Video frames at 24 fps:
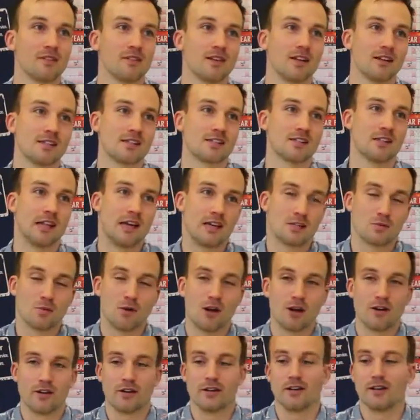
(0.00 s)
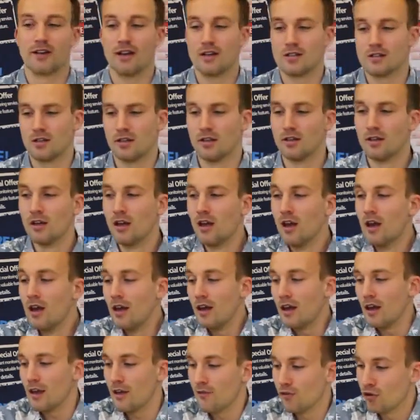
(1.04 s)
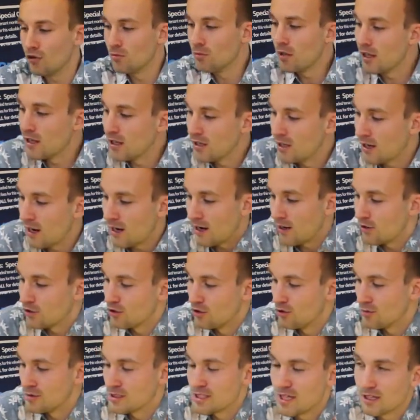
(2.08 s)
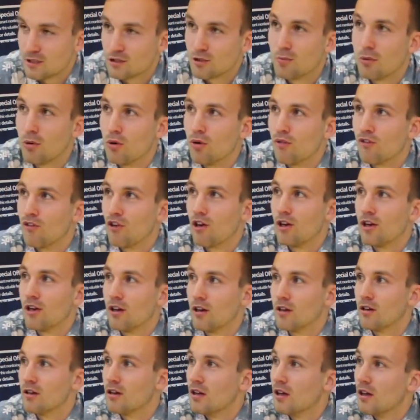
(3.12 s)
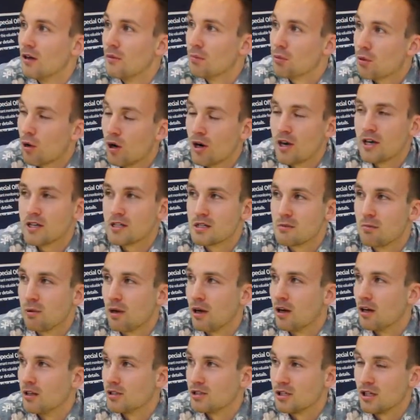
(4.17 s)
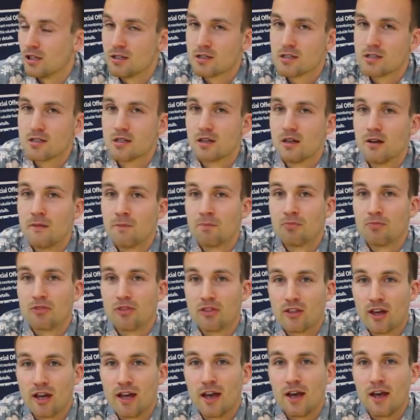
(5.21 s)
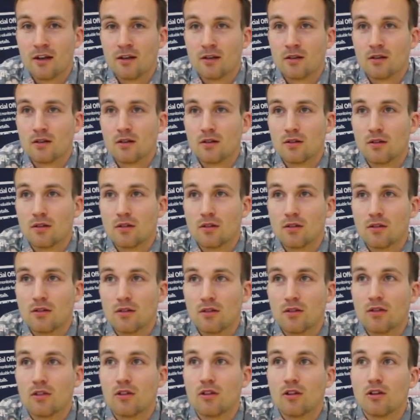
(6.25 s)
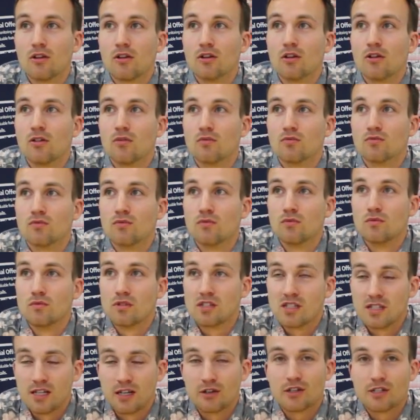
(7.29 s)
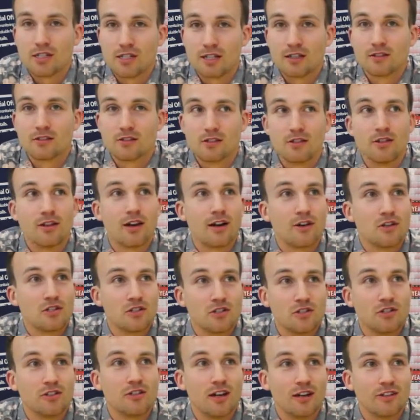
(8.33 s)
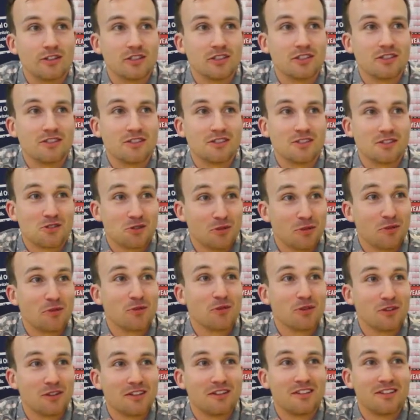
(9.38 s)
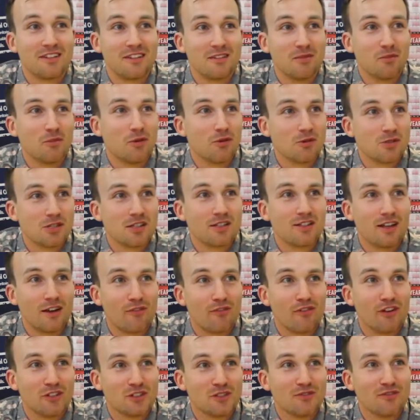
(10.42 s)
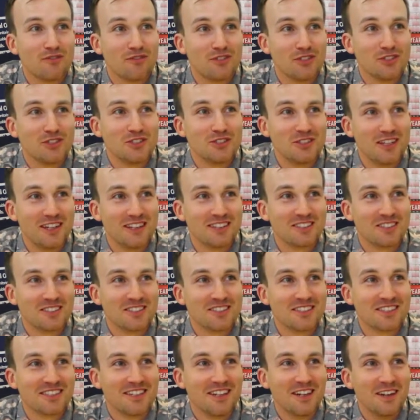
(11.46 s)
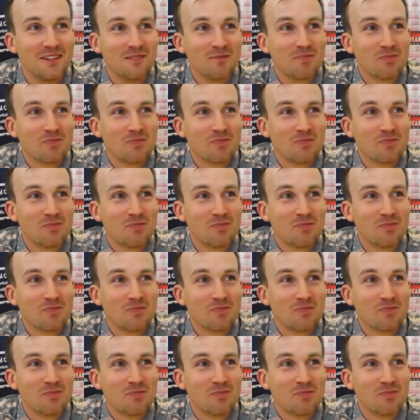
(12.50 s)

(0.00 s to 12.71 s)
That's where it can get to. If you mean how can you protect your portfolio prior to purchase, then the serious thing to do there is due diligence. Do you remember what was the definition for due diligence?